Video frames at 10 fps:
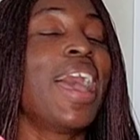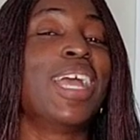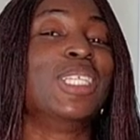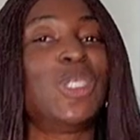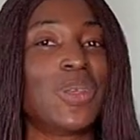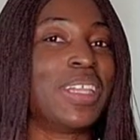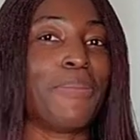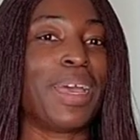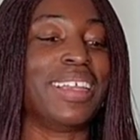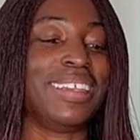and shoulder
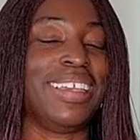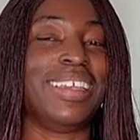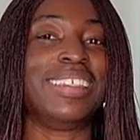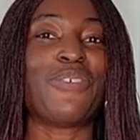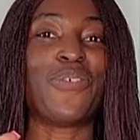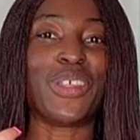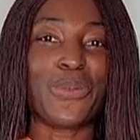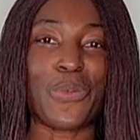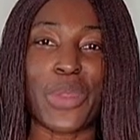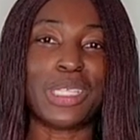bag needs for
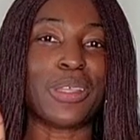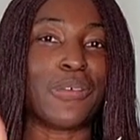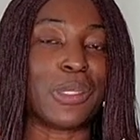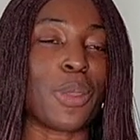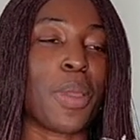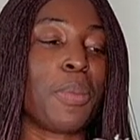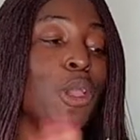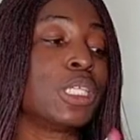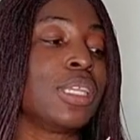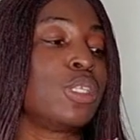the rest of summer
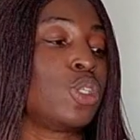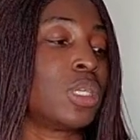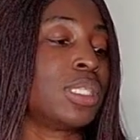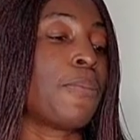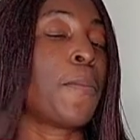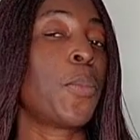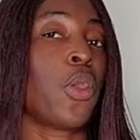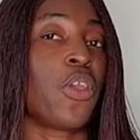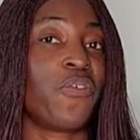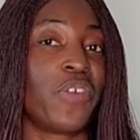because it is just the
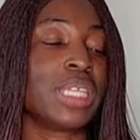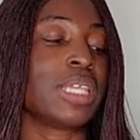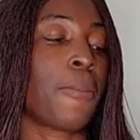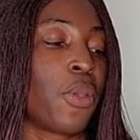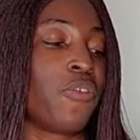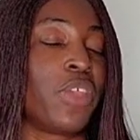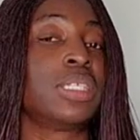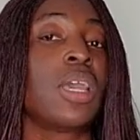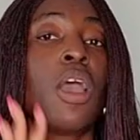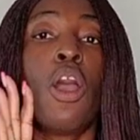
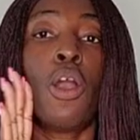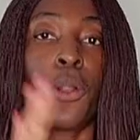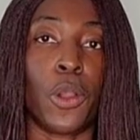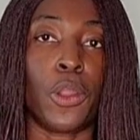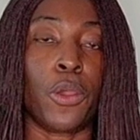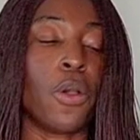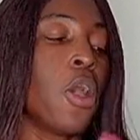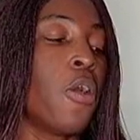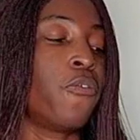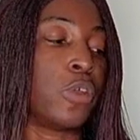perfect color
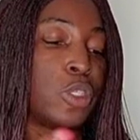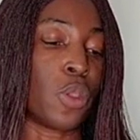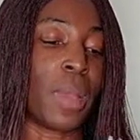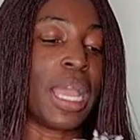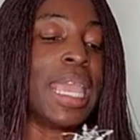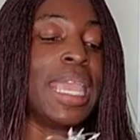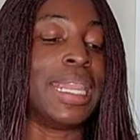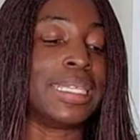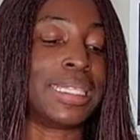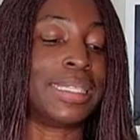for summer.
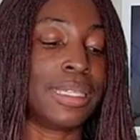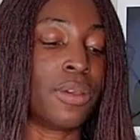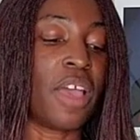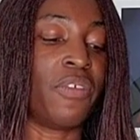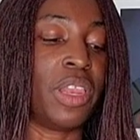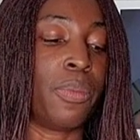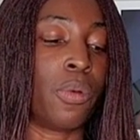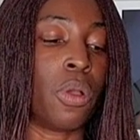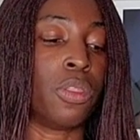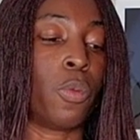It is still
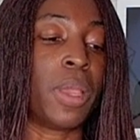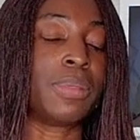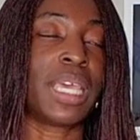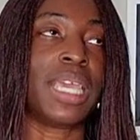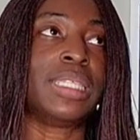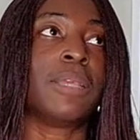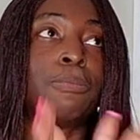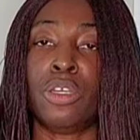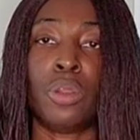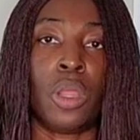available on the website.
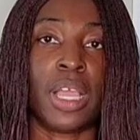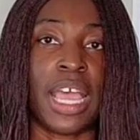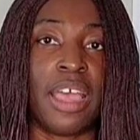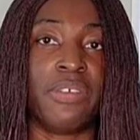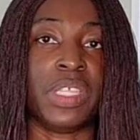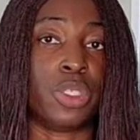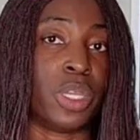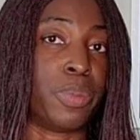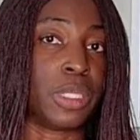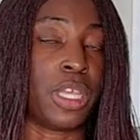They no longer have the
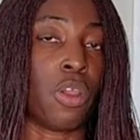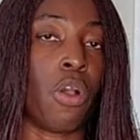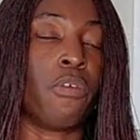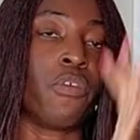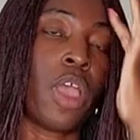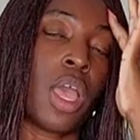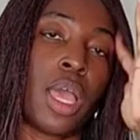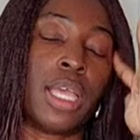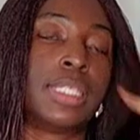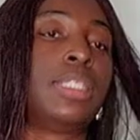20% off
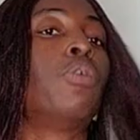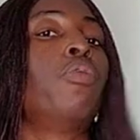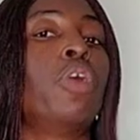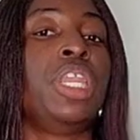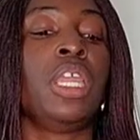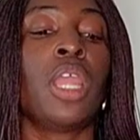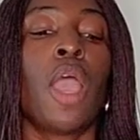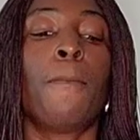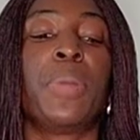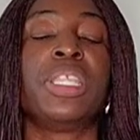sale running,
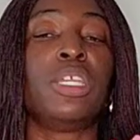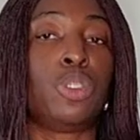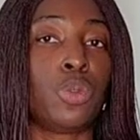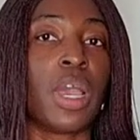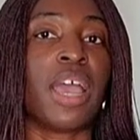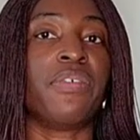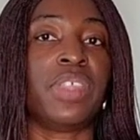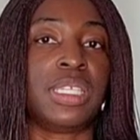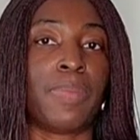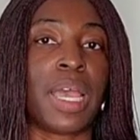but they do have
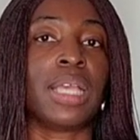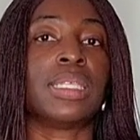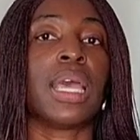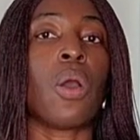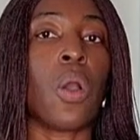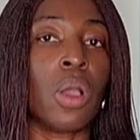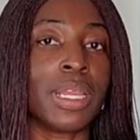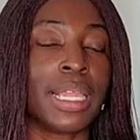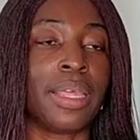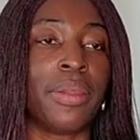these bags
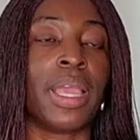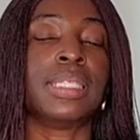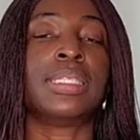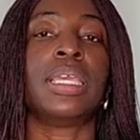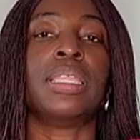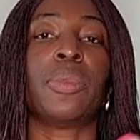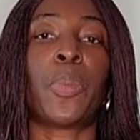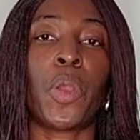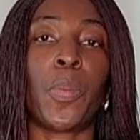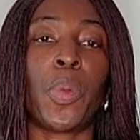on clearance in the
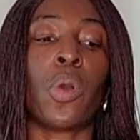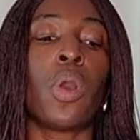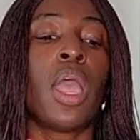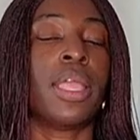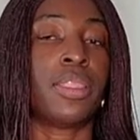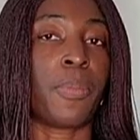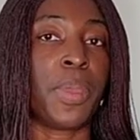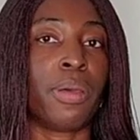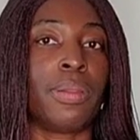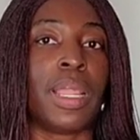purple, the
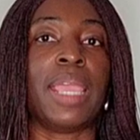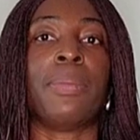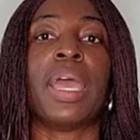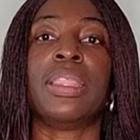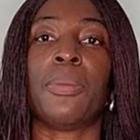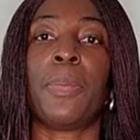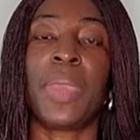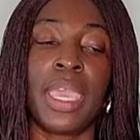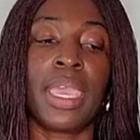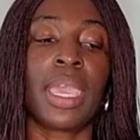pale lime, and the
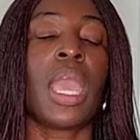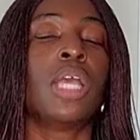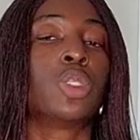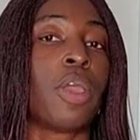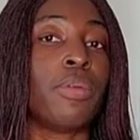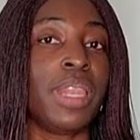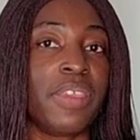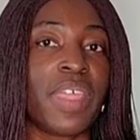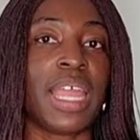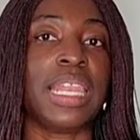pink. So I will
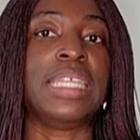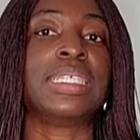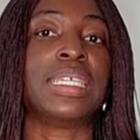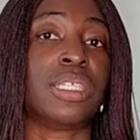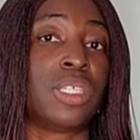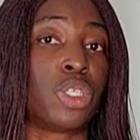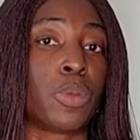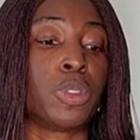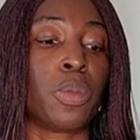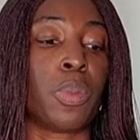leave that linked in the
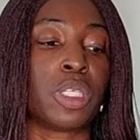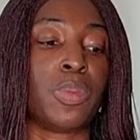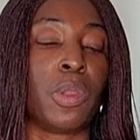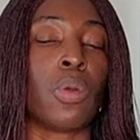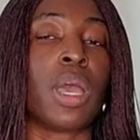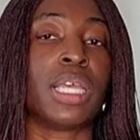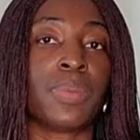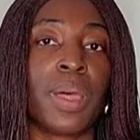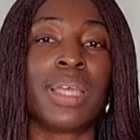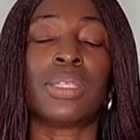description box below, as
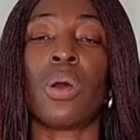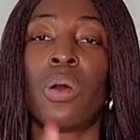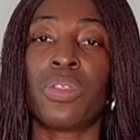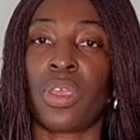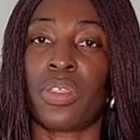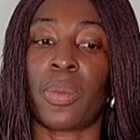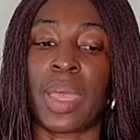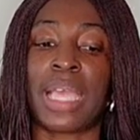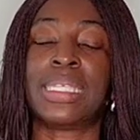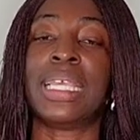well as all the other
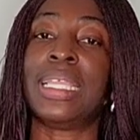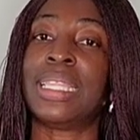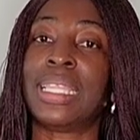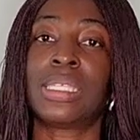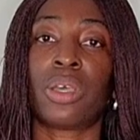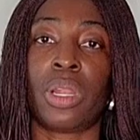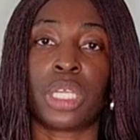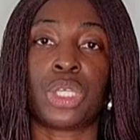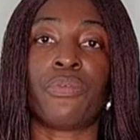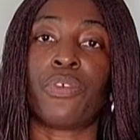bags in this
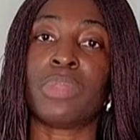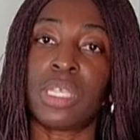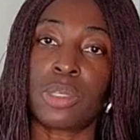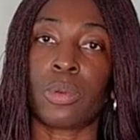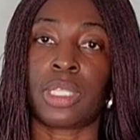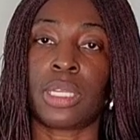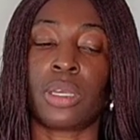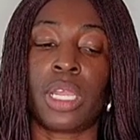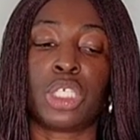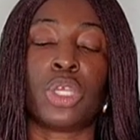collection, from this quilted
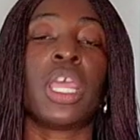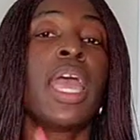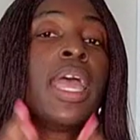collection,